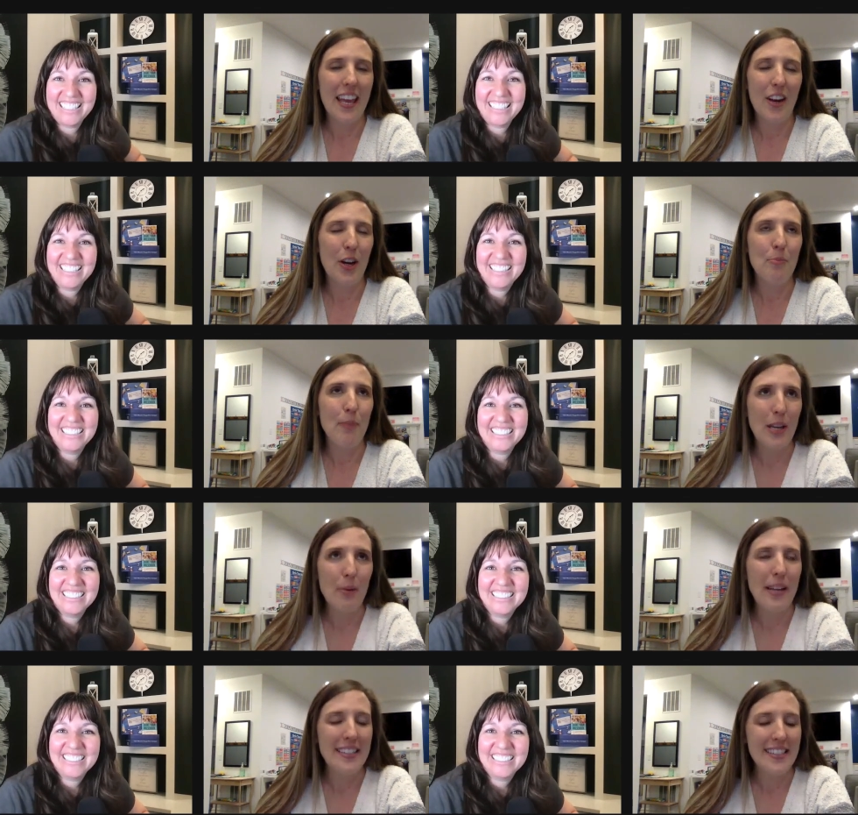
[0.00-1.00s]
Speaker 1: or Monday,
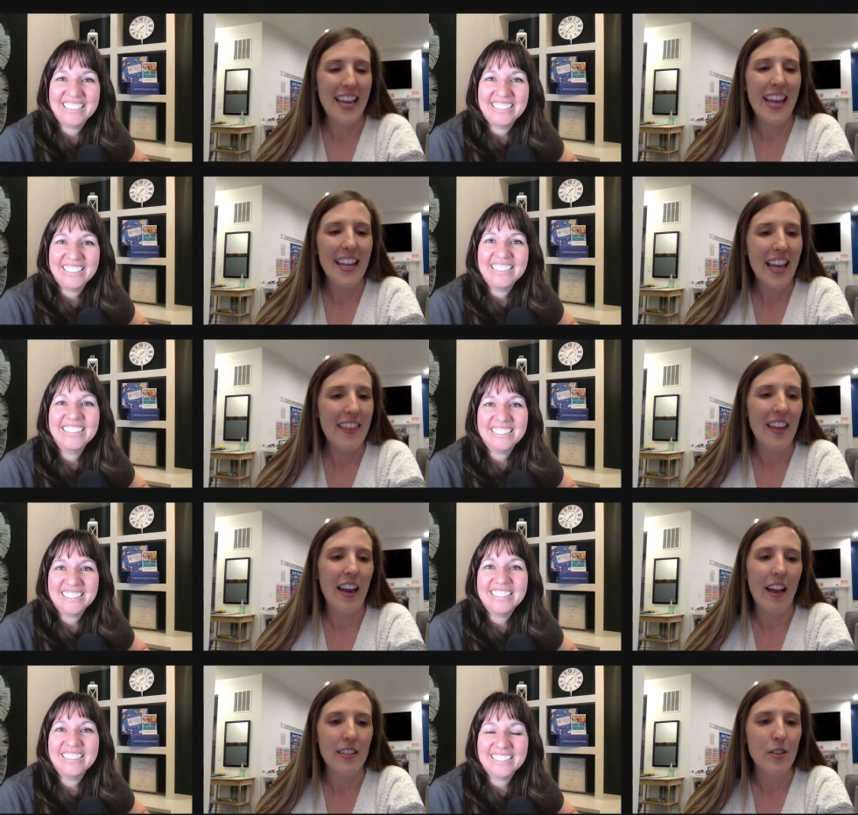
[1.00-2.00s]
Wednesday, and then
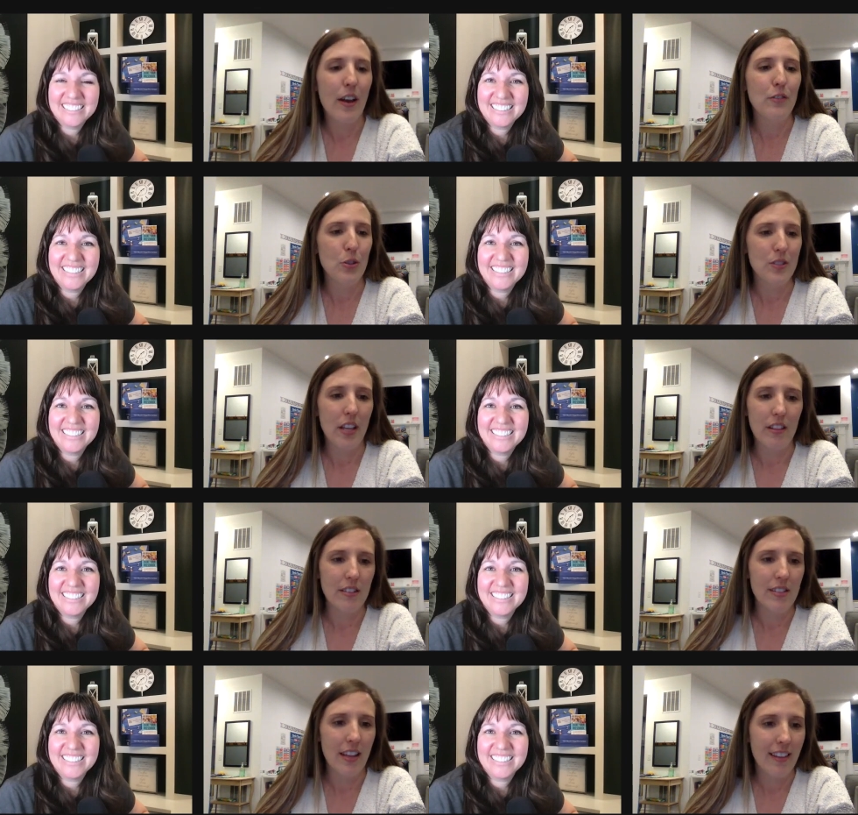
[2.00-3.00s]
I also have Tuesday,
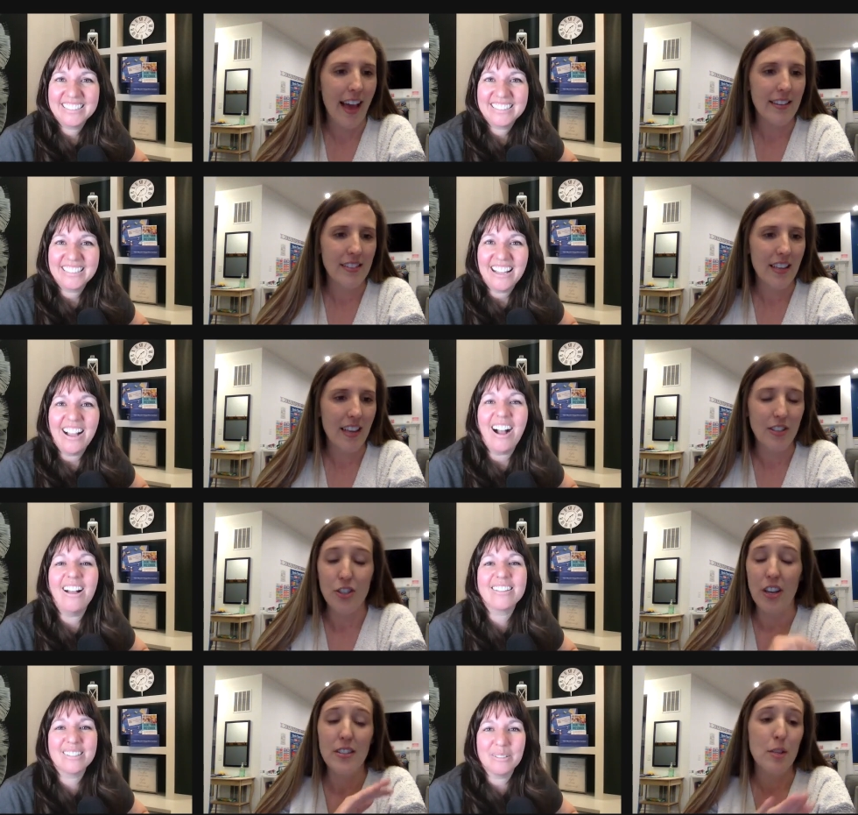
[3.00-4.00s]
Thursday class, awesome.
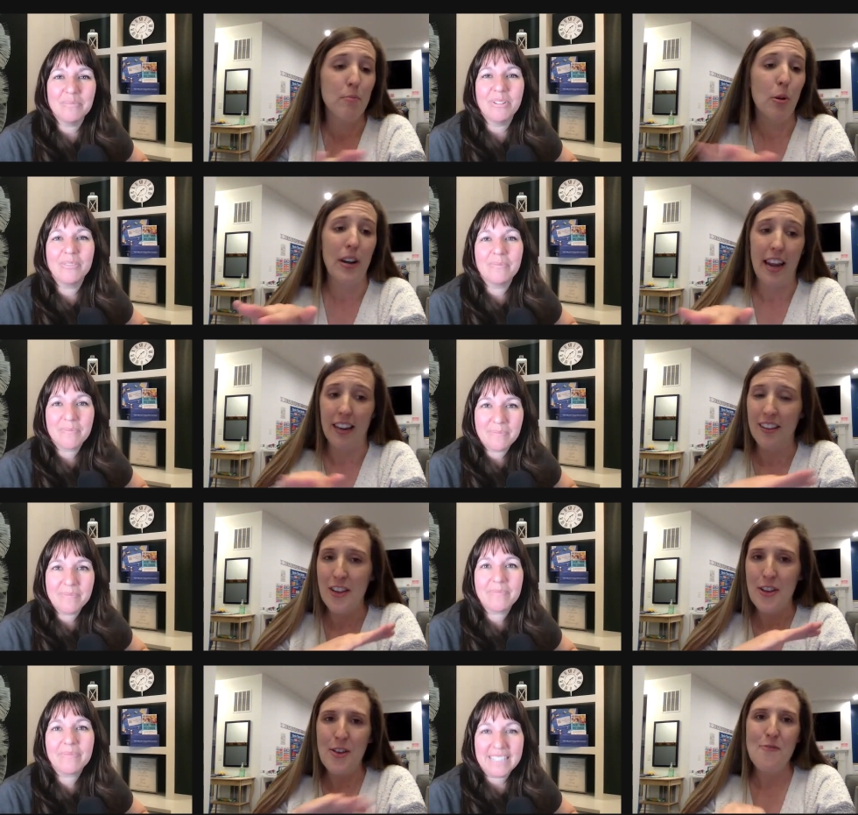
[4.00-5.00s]
just the morning.
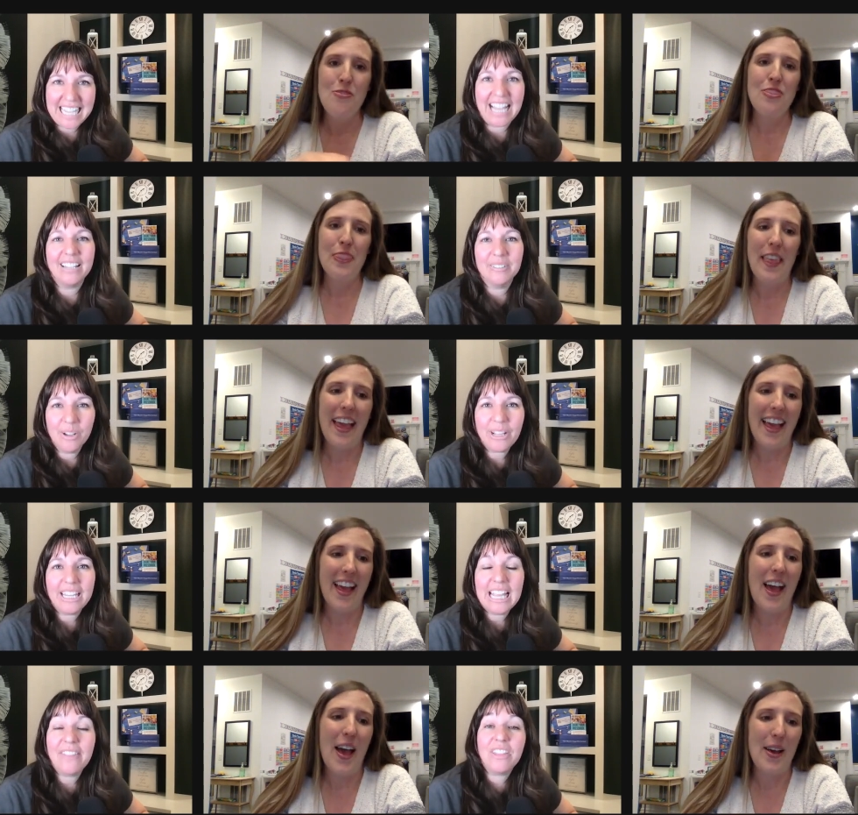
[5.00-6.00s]
Speaker 2: Yeah. Okay.
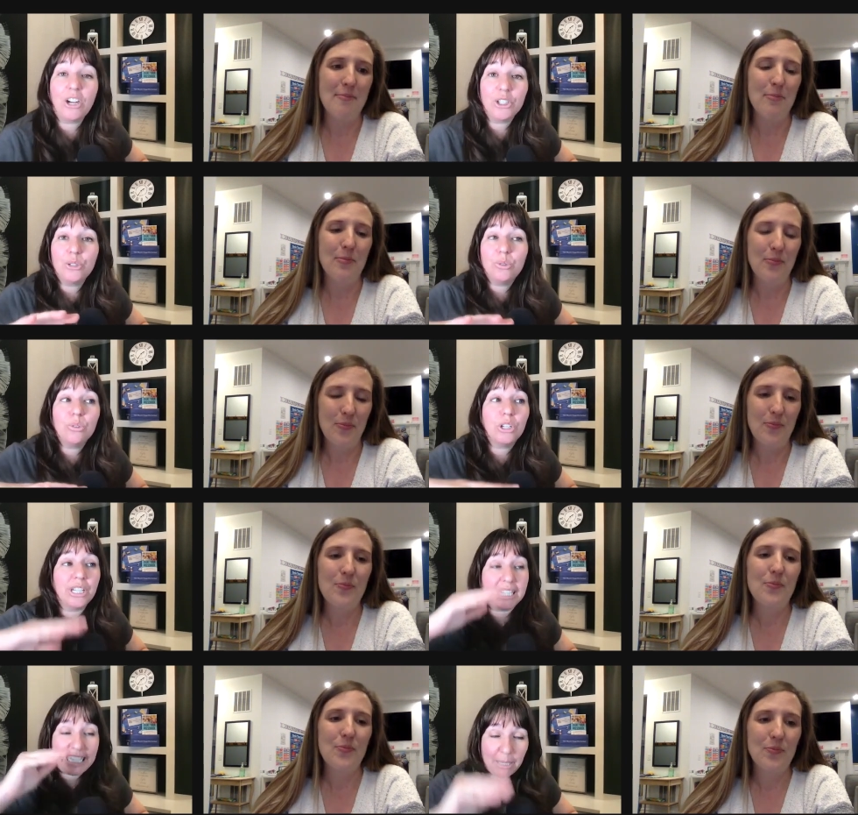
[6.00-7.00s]
And then are you going
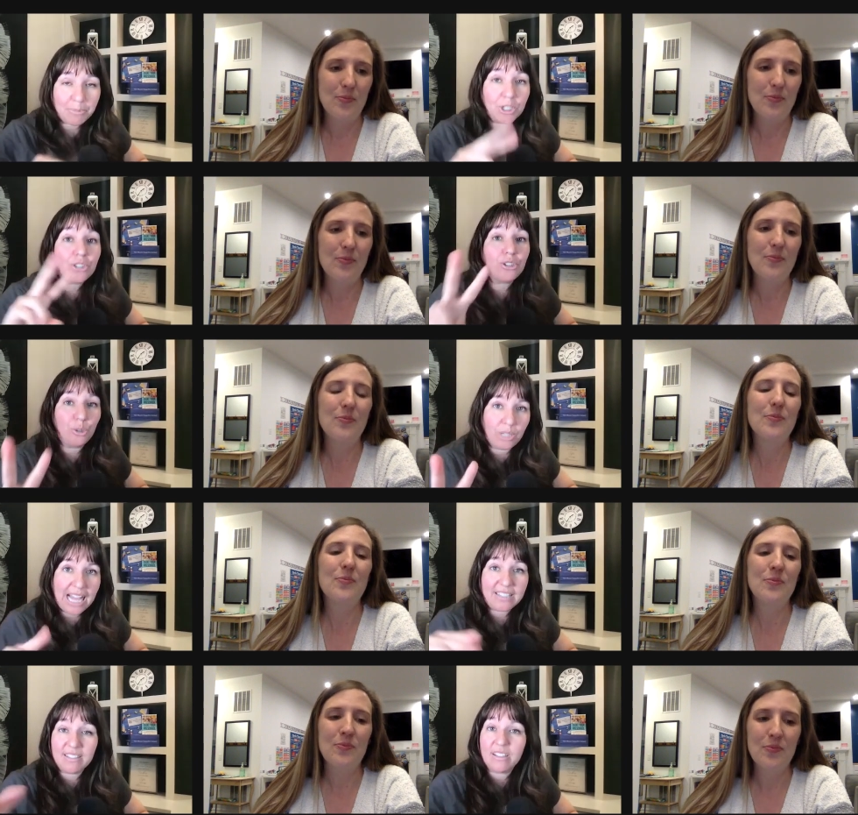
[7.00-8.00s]
to keep just two
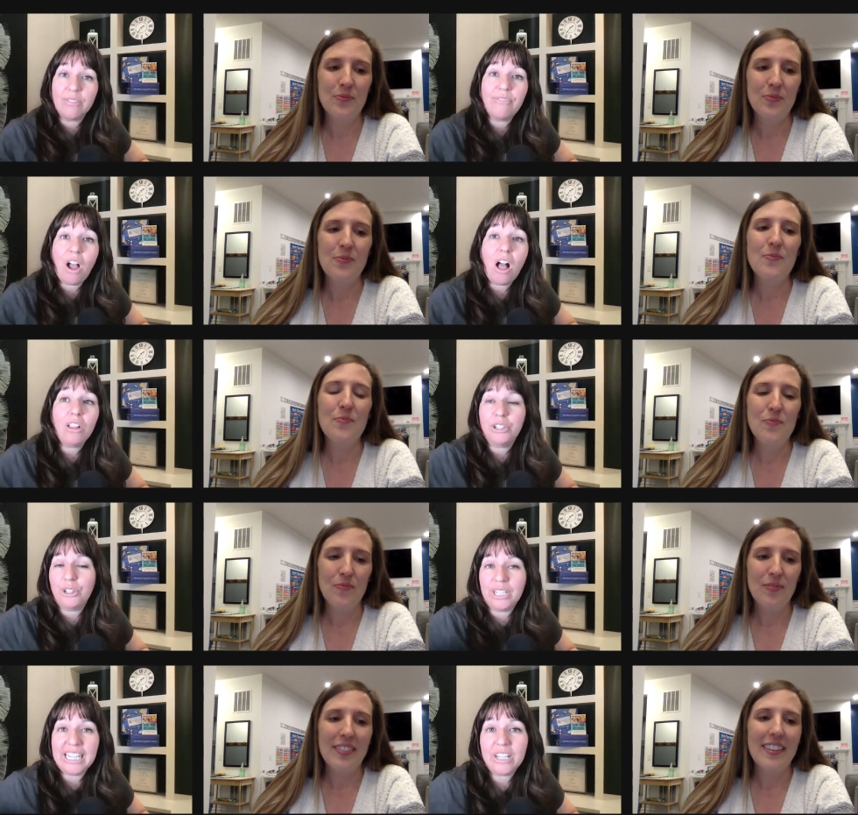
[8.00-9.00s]
classes in the fall? Or are you
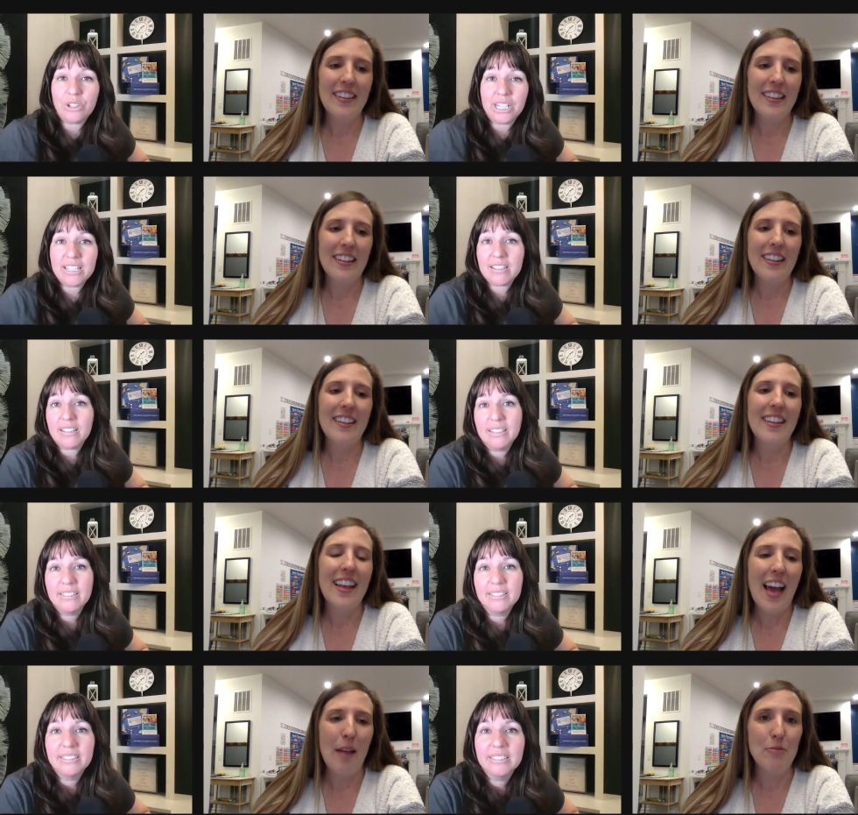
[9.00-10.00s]
going to increase?
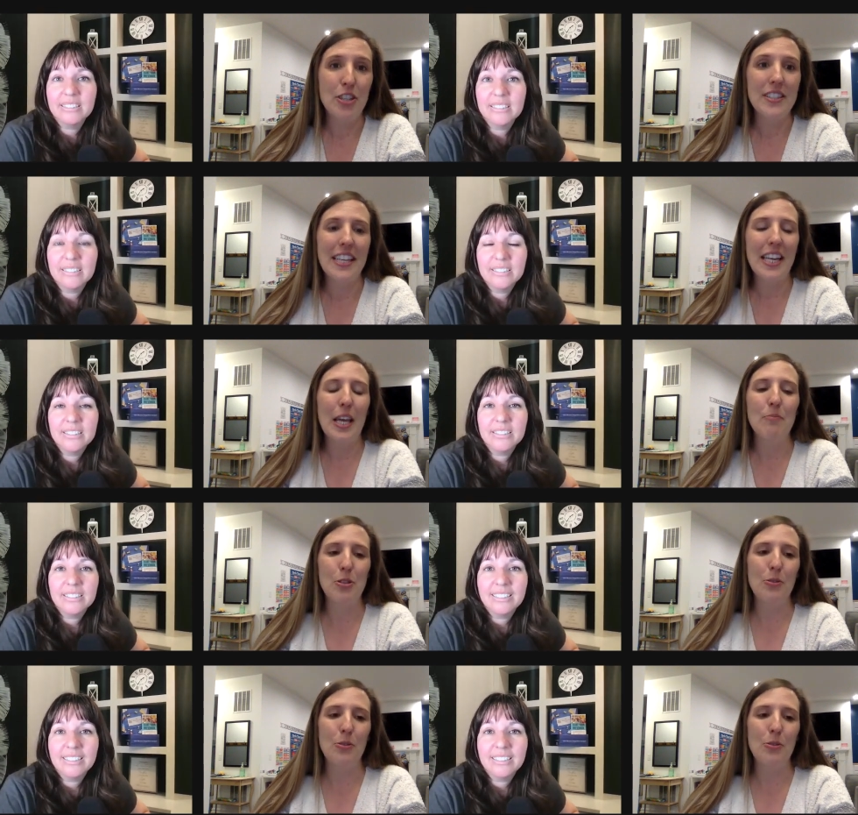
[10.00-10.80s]
I'm just going to keep two